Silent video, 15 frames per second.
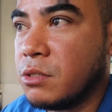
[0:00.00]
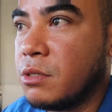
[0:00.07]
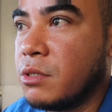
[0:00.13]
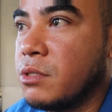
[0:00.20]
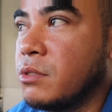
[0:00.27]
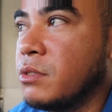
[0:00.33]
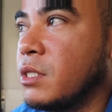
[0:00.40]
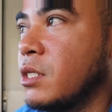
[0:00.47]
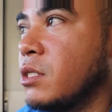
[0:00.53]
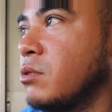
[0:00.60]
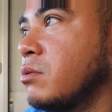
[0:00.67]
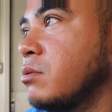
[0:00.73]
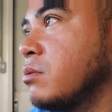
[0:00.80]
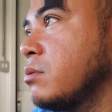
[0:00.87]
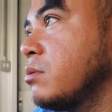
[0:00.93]
or you need
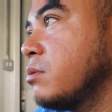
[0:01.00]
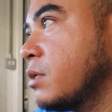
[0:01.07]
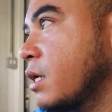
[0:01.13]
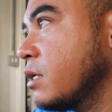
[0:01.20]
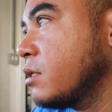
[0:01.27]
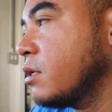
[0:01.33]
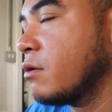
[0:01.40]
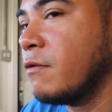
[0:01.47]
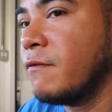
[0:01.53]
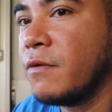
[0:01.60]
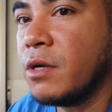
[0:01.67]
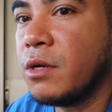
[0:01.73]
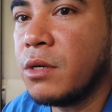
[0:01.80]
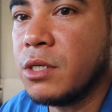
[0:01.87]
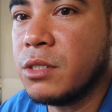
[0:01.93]
to write the
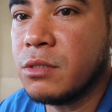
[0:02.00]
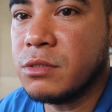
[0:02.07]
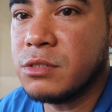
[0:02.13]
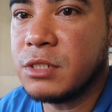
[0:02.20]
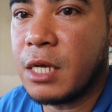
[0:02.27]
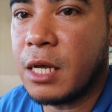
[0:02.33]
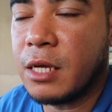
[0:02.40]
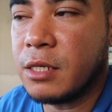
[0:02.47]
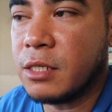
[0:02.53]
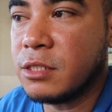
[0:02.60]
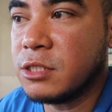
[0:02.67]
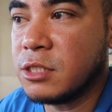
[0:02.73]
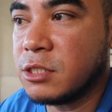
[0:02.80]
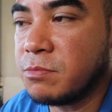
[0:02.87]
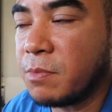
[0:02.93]
configurations, and
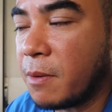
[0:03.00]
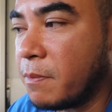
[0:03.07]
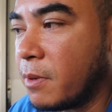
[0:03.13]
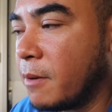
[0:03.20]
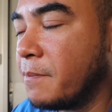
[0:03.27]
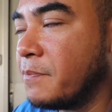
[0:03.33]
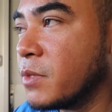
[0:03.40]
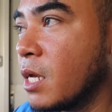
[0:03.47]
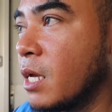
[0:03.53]
it is pop up